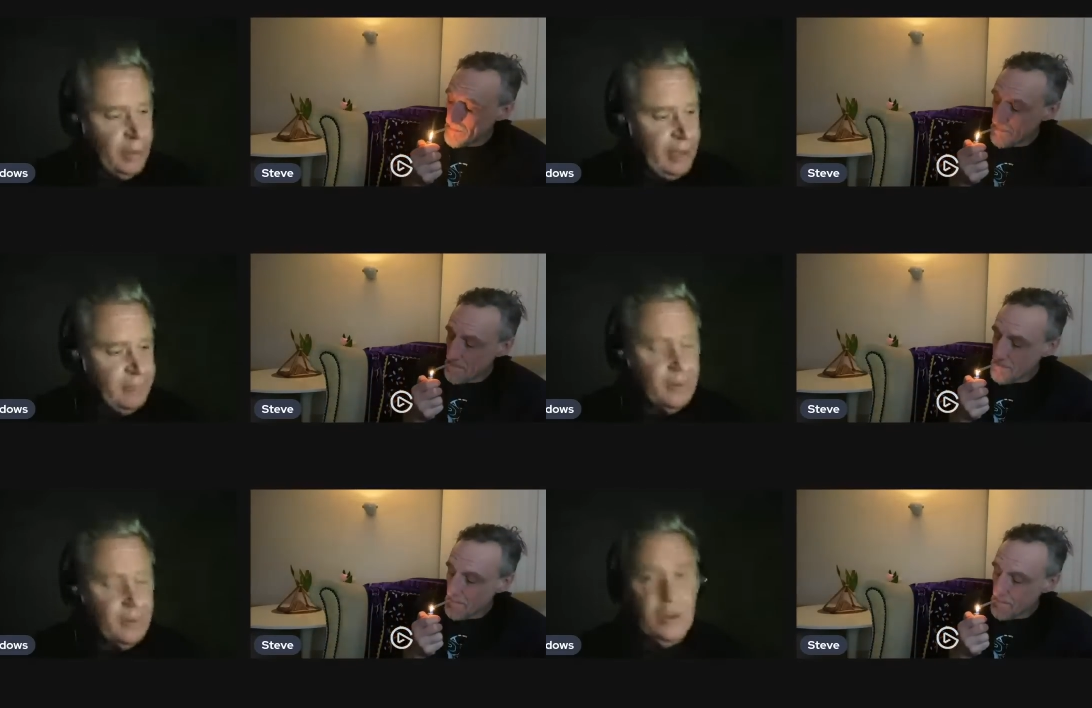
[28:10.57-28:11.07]

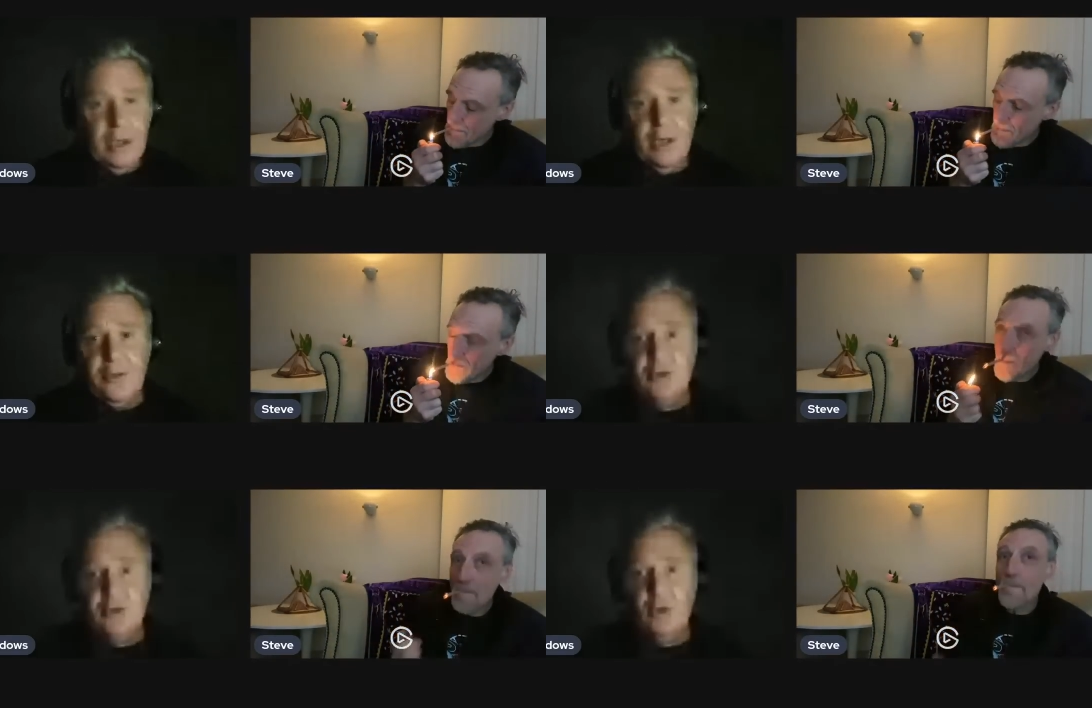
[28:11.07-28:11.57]
Speaker 1: massive
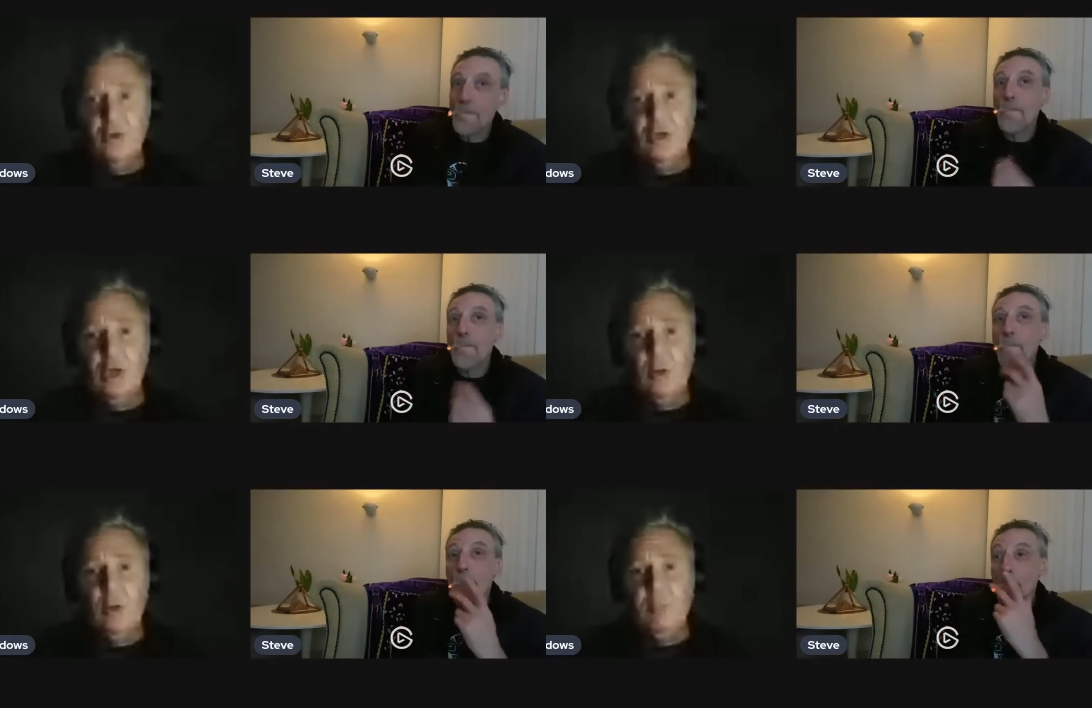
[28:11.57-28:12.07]
changes. You
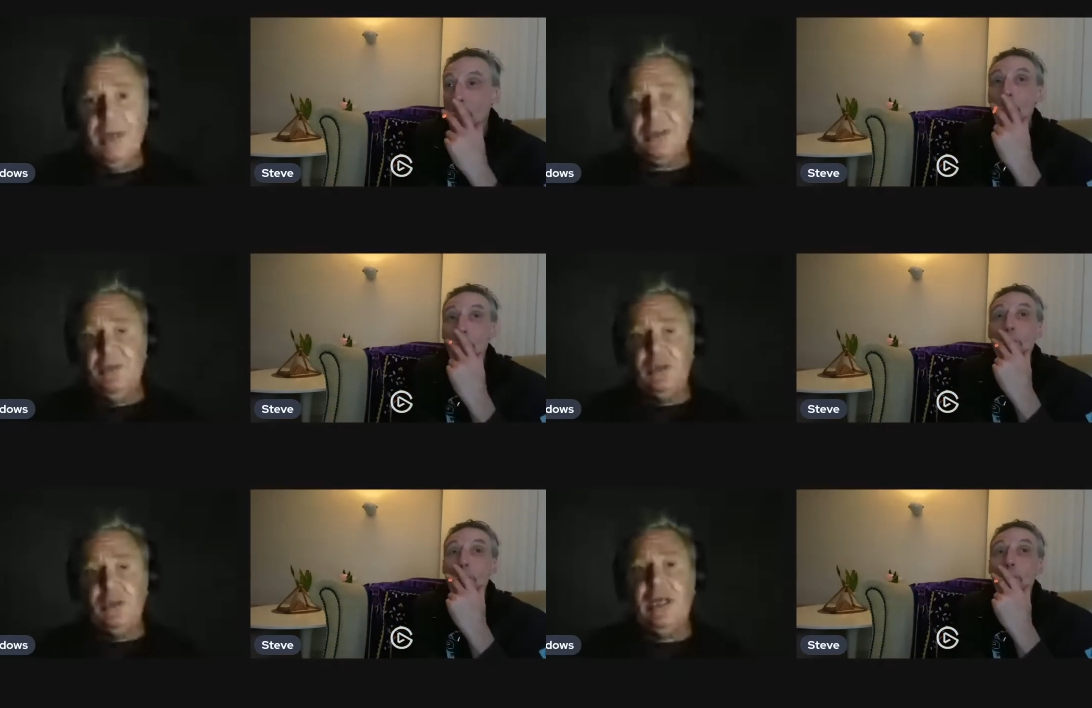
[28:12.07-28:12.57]
know, which
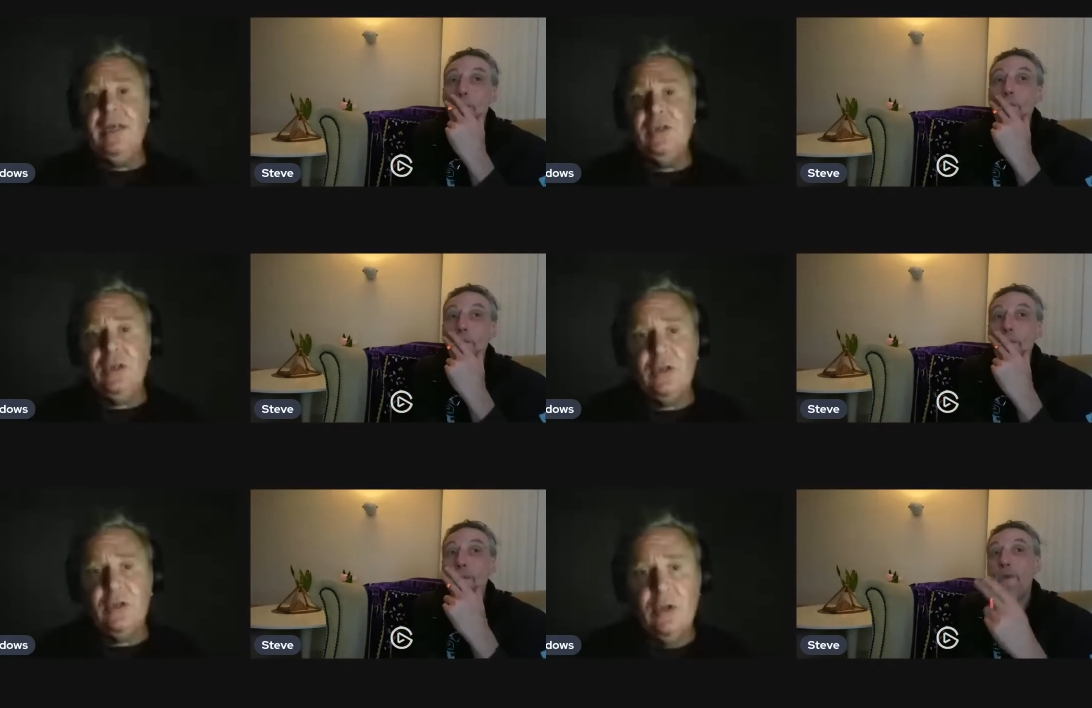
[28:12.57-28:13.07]
it oh. obviously
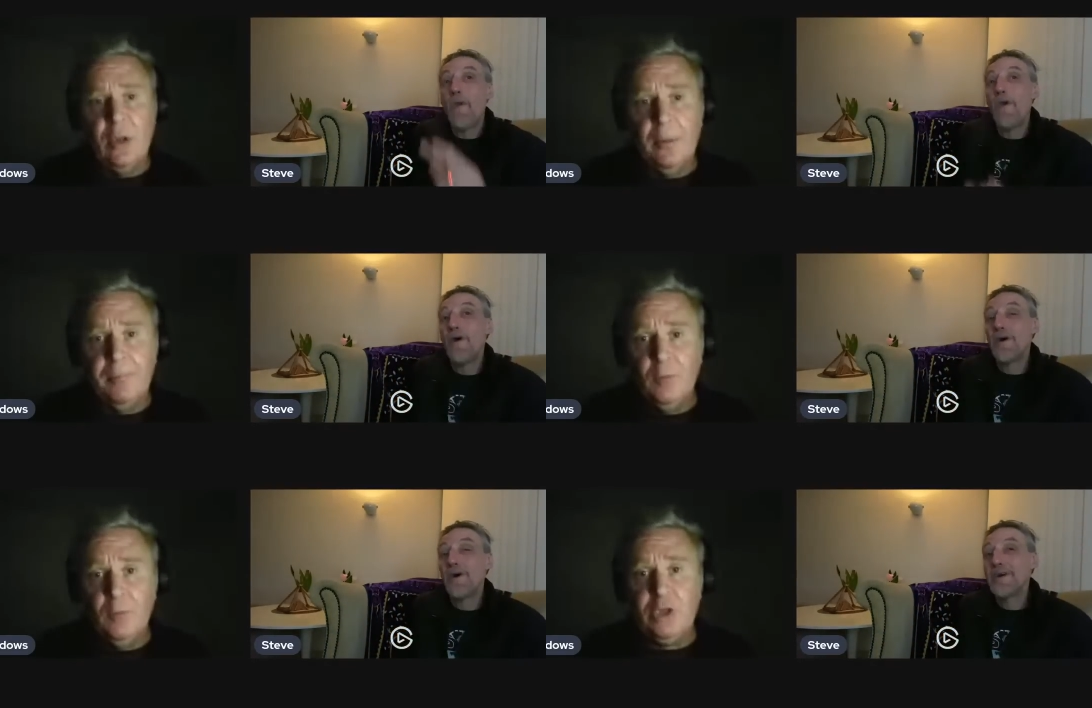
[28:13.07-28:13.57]
has. When you
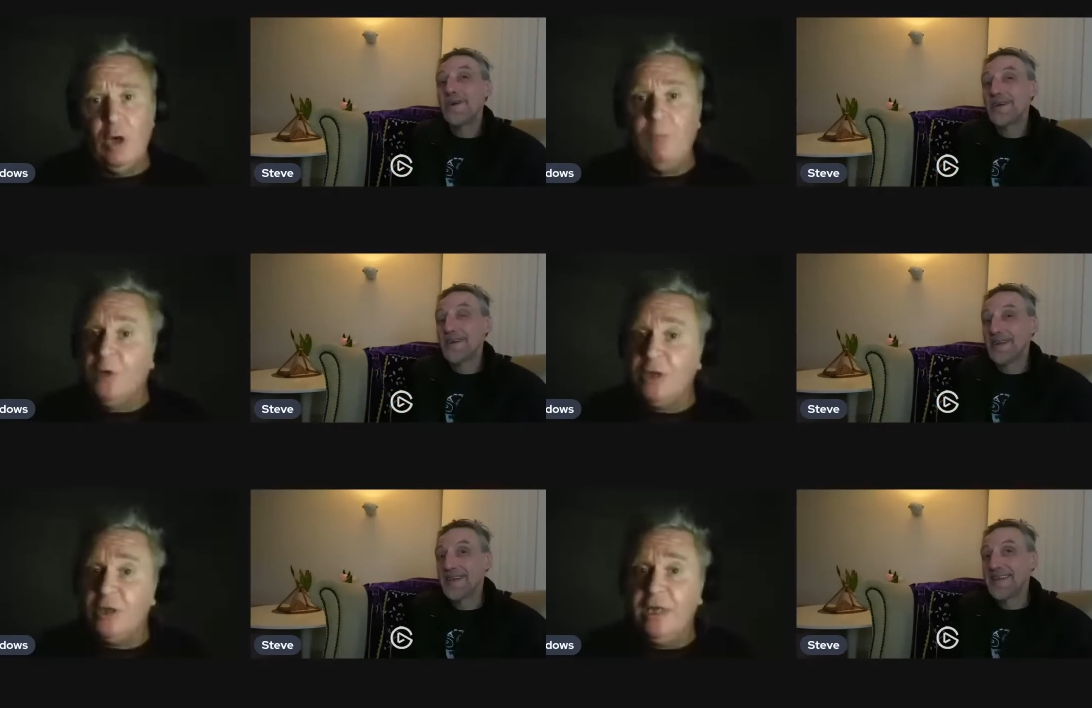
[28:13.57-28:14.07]
look how everything's
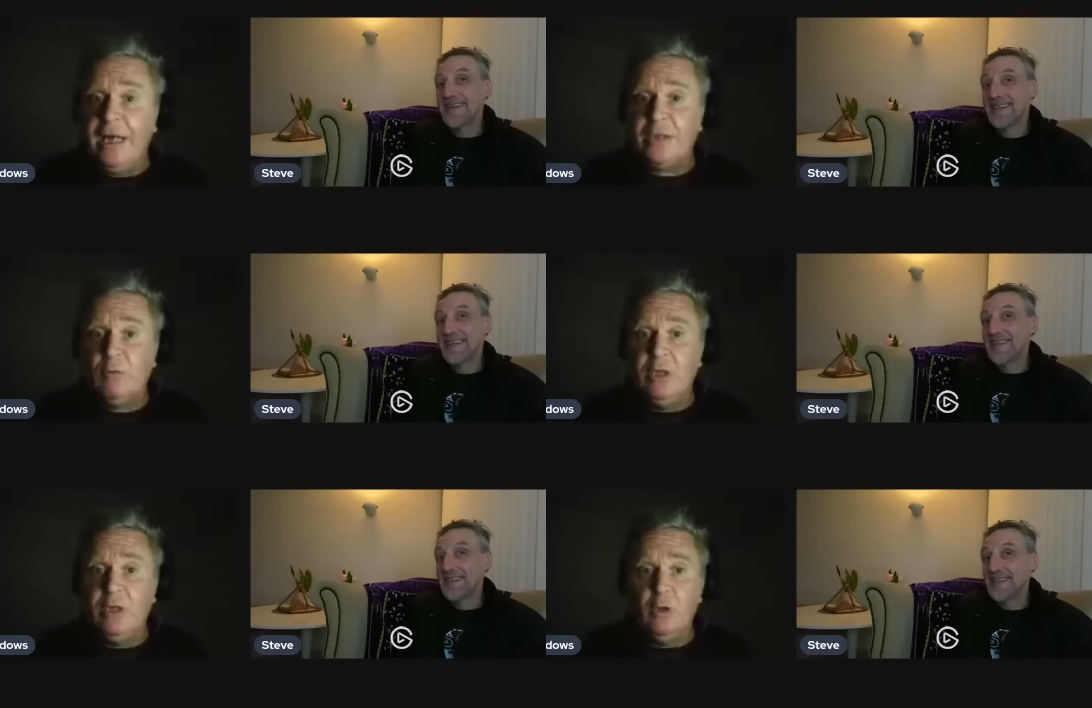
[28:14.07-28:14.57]
been smashed
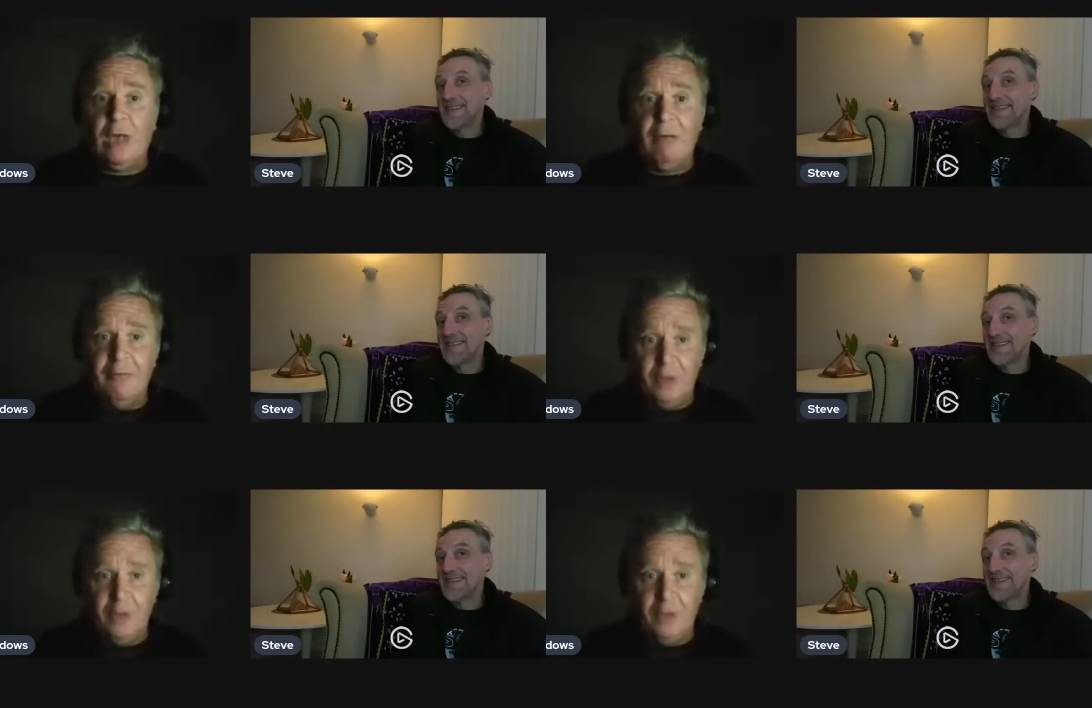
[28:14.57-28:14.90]
to bits